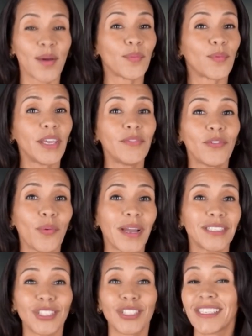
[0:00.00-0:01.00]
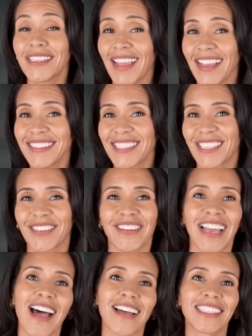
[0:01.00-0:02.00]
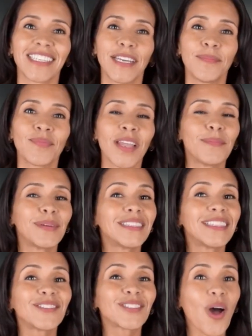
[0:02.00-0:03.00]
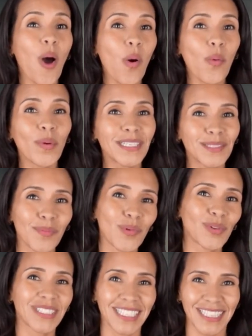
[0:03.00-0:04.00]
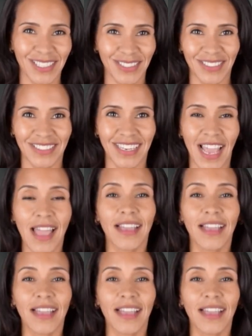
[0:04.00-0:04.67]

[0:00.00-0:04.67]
We've quenched today's curiosity but there's always more to learn.